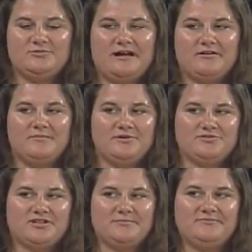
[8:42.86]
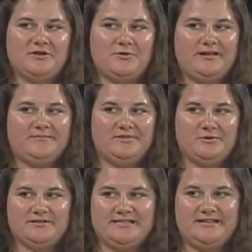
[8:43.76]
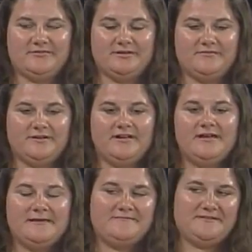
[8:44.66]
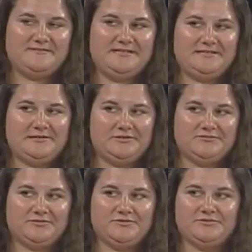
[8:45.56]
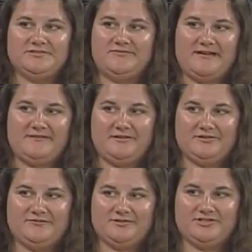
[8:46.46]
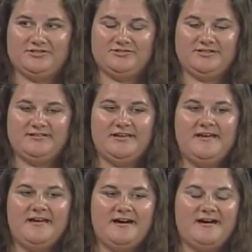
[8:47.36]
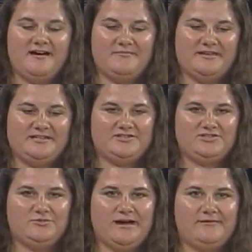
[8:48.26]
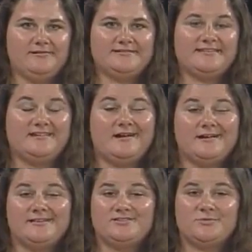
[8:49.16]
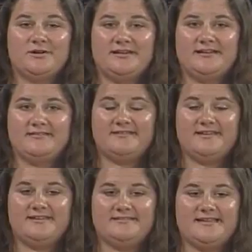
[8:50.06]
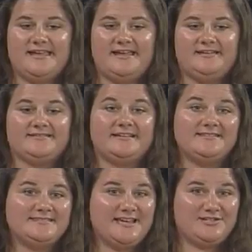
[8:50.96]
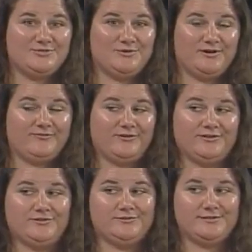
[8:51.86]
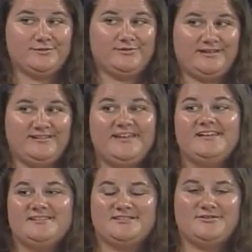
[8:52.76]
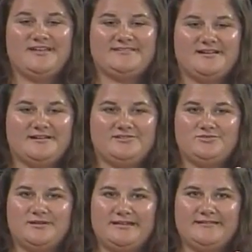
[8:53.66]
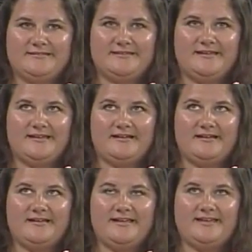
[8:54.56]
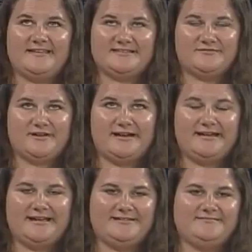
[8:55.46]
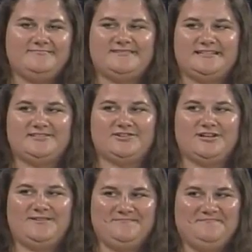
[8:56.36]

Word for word: two-hour boat trip going up the Ortega River. $15 for adults, $5 for children. Um, and it's two hours. And then August 20th is a sunset tour for adults only. So that's August 20th, and that's a Friday night, 6.30.